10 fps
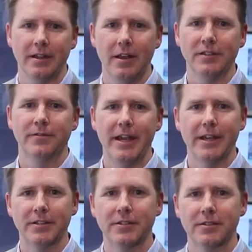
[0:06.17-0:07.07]
in Las
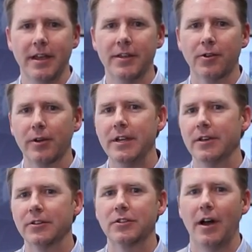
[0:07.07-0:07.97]
Vegas in the Green
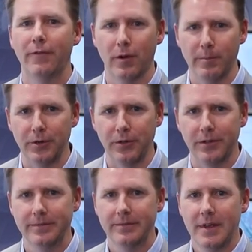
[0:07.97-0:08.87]
Hills Software
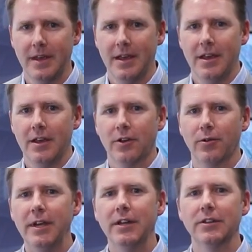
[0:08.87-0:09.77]
booth.
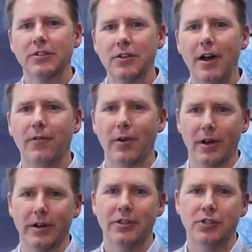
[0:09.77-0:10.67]
Green Hills
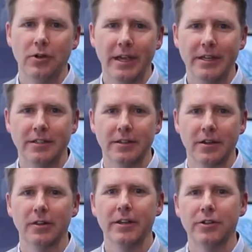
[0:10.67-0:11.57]
Software is showcasing
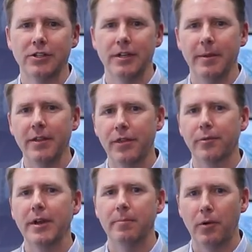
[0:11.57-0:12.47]
their leadership in
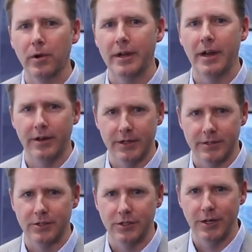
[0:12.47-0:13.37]
three important
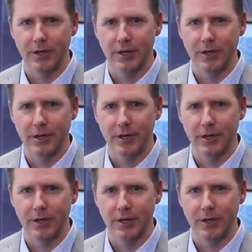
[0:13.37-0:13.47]
areas this